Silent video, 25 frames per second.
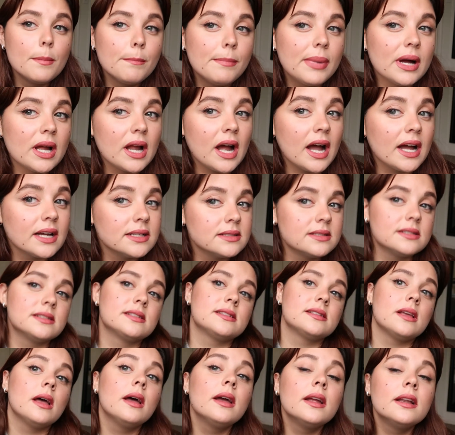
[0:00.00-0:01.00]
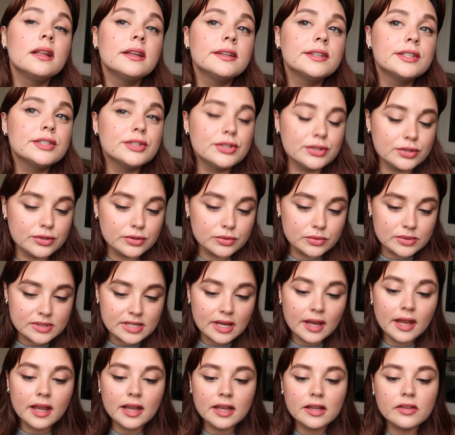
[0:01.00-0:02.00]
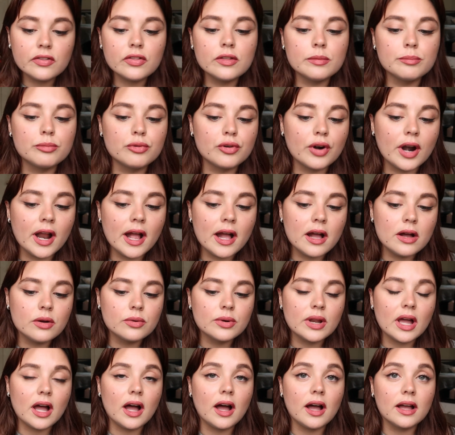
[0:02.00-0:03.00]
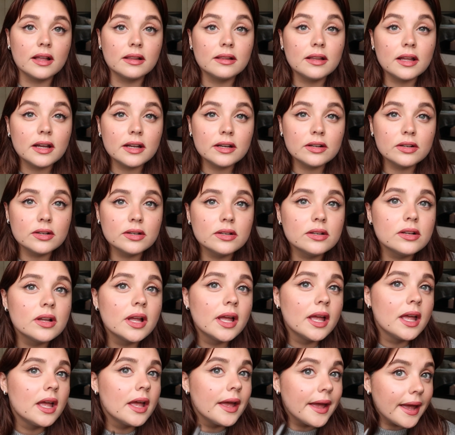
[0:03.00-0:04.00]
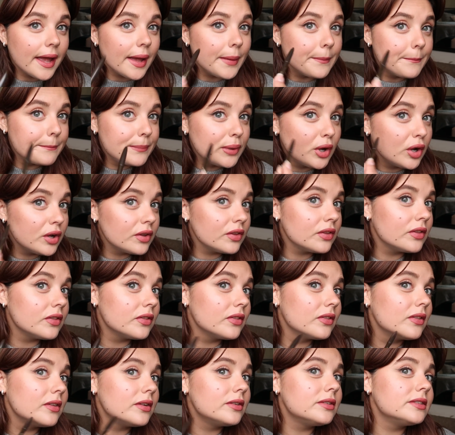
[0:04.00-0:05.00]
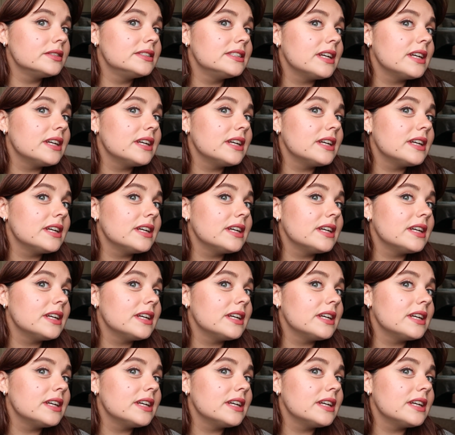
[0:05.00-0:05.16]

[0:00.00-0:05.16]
but I decided to take the brown eyeliner and put little